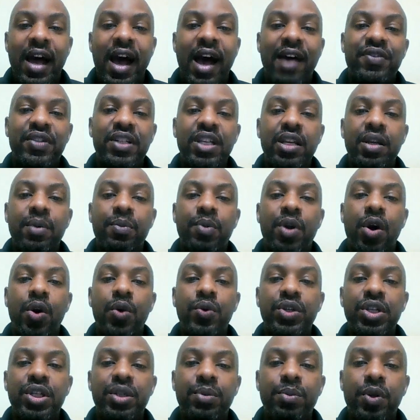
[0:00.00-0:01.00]
I've seen him
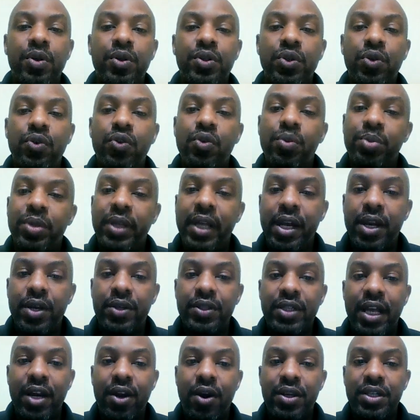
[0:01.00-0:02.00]
coach his middle school
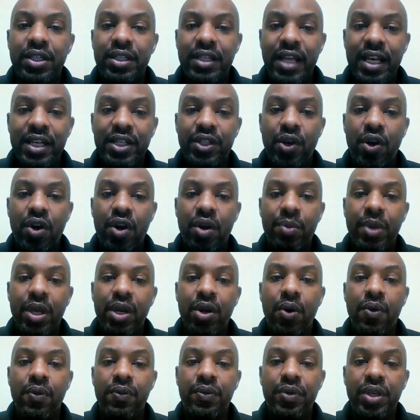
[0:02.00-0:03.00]
players at our state tournament
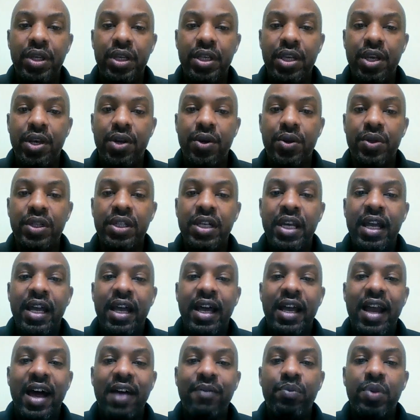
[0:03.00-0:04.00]
over the years,
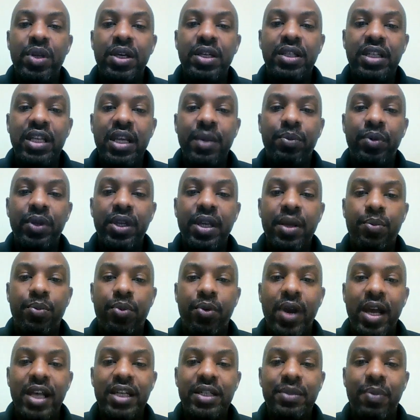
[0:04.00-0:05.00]
and I've been deeply
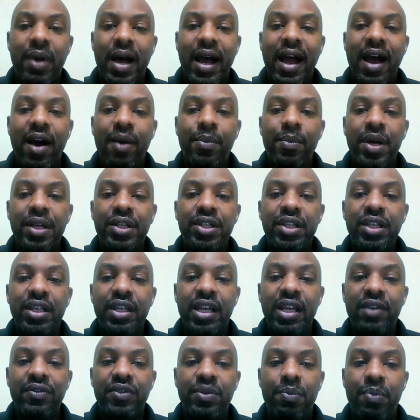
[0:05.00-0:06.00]
impressed by how much he
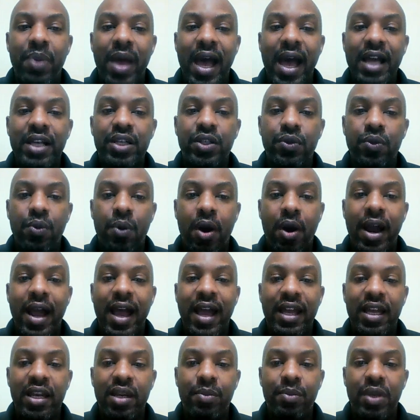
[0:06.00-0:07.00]
gives back to our
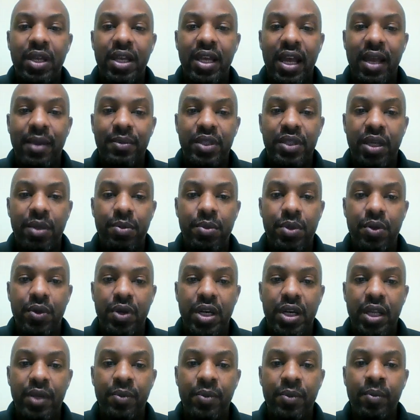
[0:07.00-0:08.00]
academic games
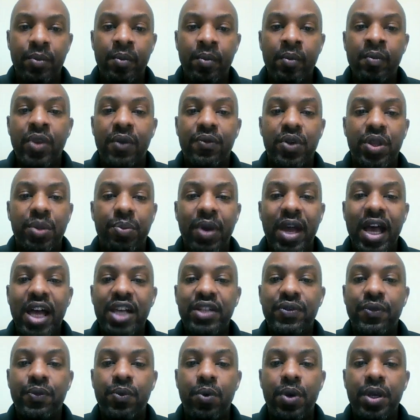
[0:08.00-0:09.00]
community. For the
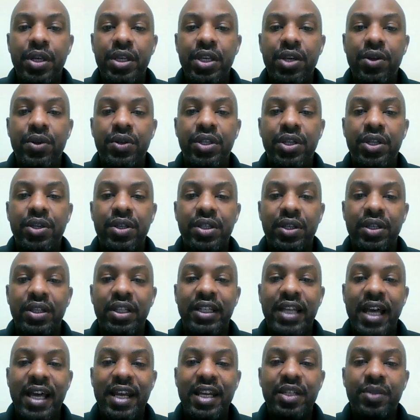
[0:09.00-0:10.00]
past 4 years, he has
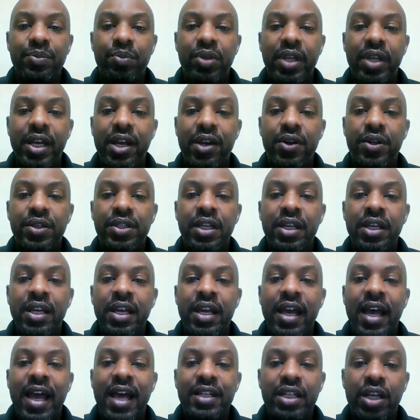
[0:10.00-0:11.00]
led his players
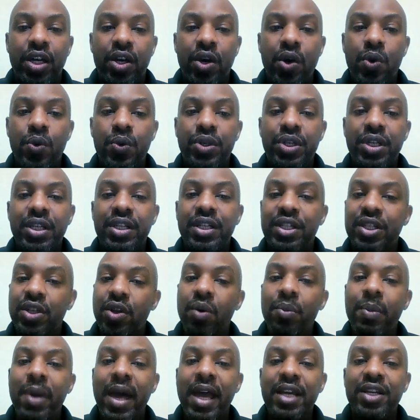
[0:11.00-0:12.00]
as a coach and
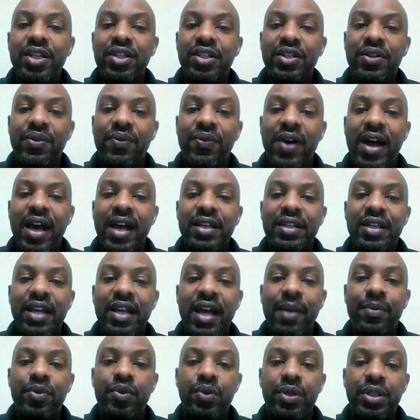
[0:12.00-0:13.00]
still manages to find
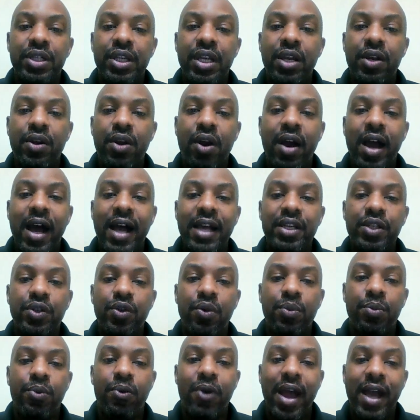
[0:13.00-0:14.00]
time to attend our high
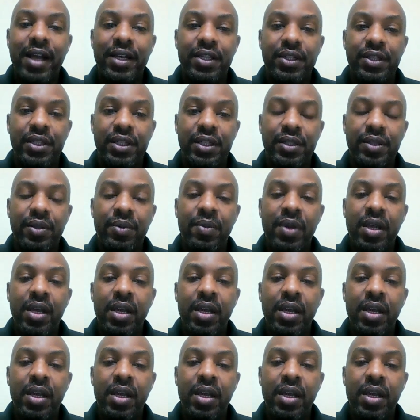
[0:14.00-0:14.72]
school practices."